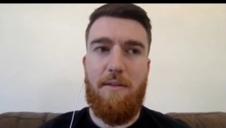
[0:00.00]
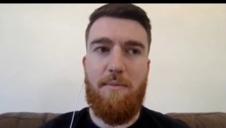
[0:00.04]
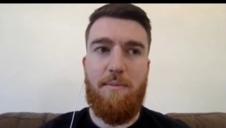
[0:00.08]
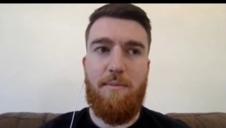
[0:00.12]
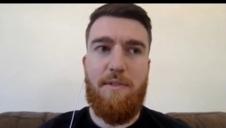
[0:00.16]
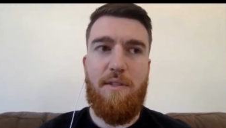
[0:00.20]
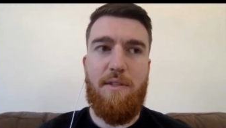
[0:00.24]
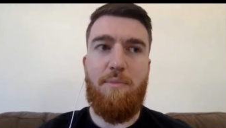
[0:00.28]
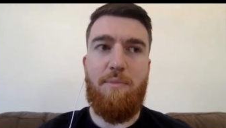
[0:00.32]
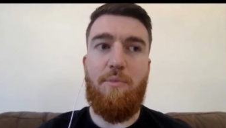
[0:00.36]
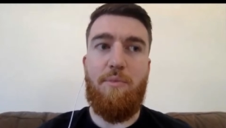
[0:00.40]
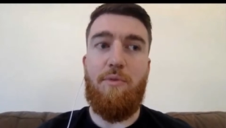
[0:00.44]

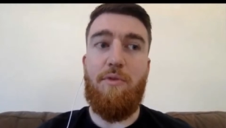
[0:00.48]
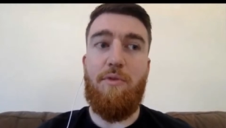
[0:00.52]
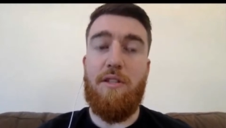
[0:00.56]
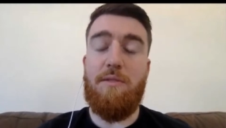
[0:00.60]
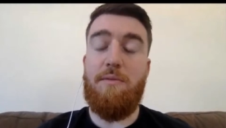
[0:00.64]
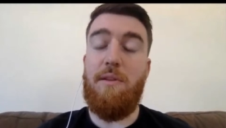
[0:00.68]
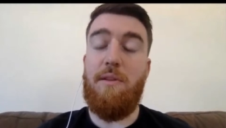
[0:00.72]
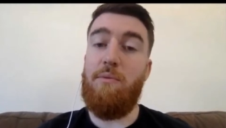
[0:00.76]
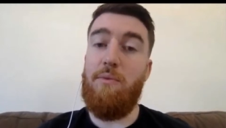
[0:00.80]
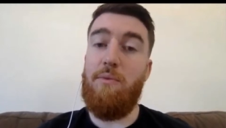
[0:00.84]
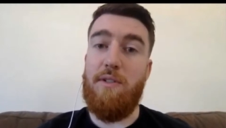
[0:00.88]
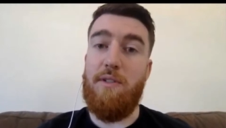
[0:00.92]

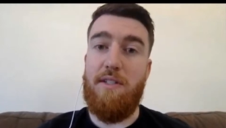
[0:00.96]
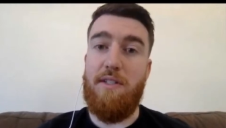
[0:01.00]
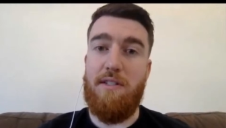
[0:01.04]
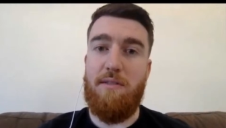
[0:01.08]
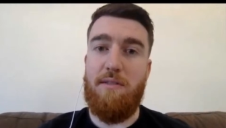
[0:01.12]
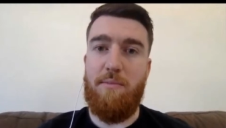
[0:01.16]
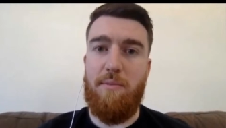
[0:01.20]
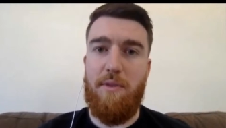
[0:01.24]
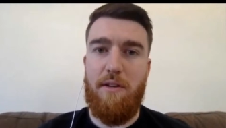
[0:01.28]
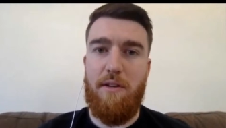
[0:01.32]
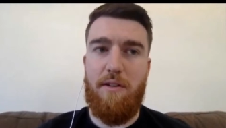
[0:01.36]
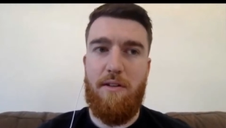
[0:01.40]
supports people with
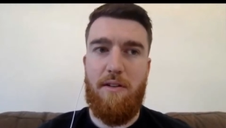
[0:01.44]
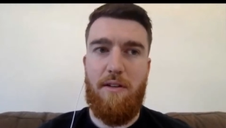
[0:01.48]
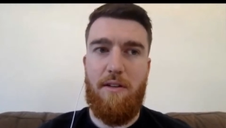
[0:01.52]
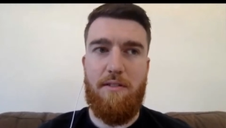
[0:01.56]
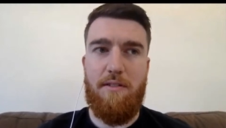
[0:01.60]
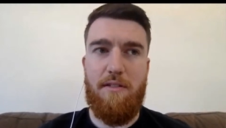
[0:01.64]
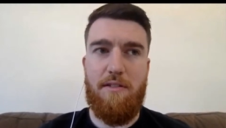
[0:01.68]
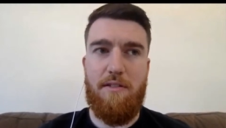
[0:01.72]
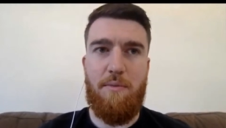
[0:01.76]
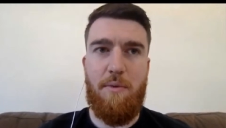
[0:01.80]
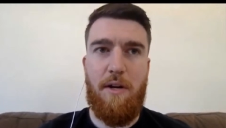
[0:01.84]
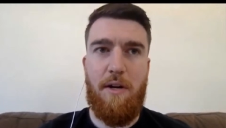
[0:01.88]
disabilities
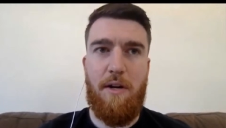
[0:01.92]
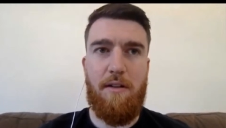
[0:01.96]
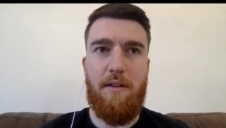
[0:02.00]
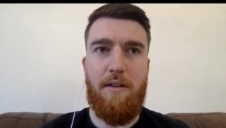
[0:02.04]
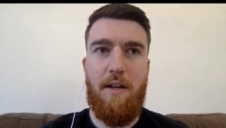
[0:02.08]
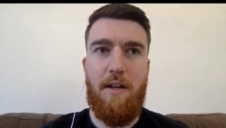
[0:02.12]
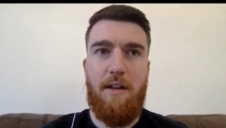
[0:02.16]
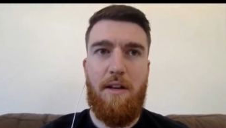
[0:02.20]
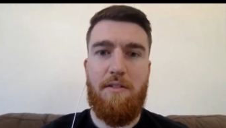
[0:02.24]
as well